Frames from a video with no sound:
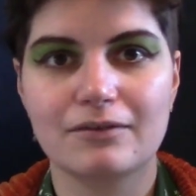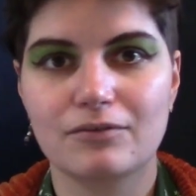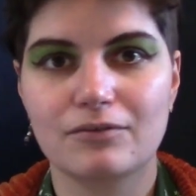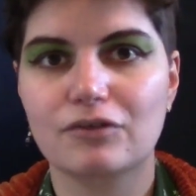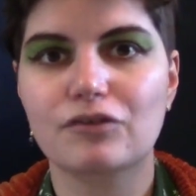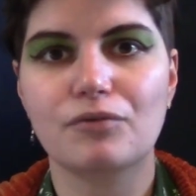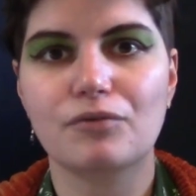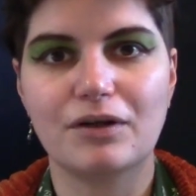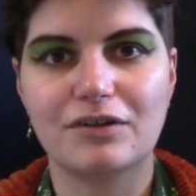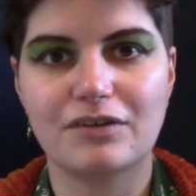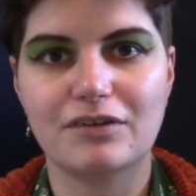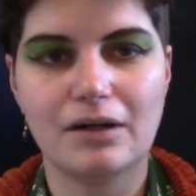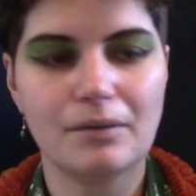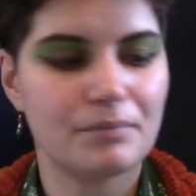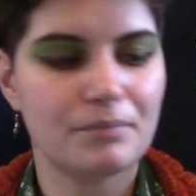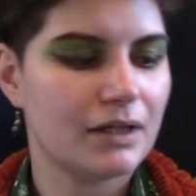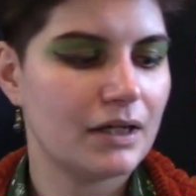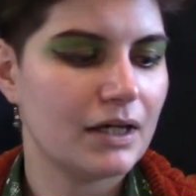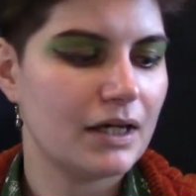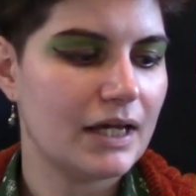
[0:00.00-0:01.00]
straight up.
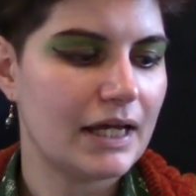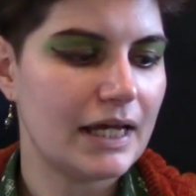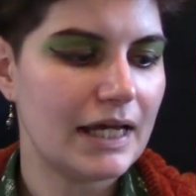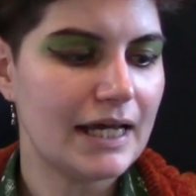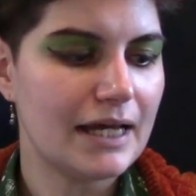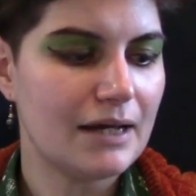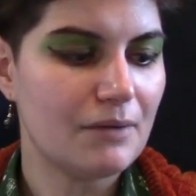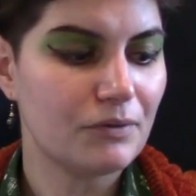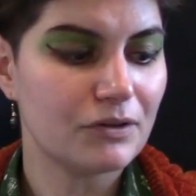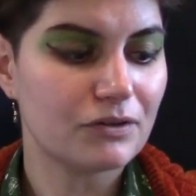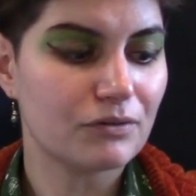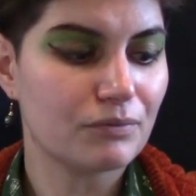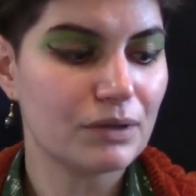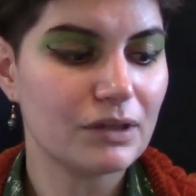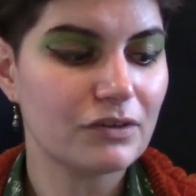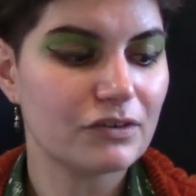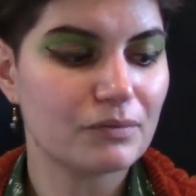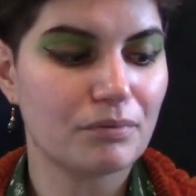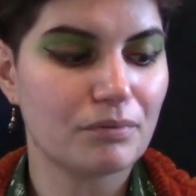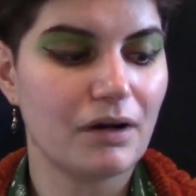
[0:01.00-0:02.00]
It was a
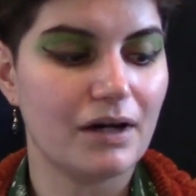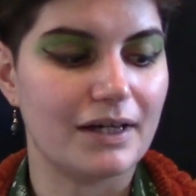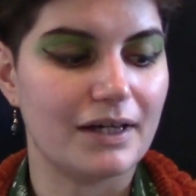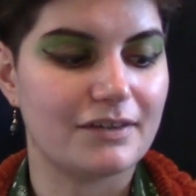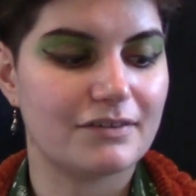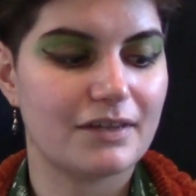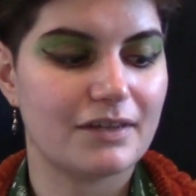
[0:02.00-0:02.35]
real surprise,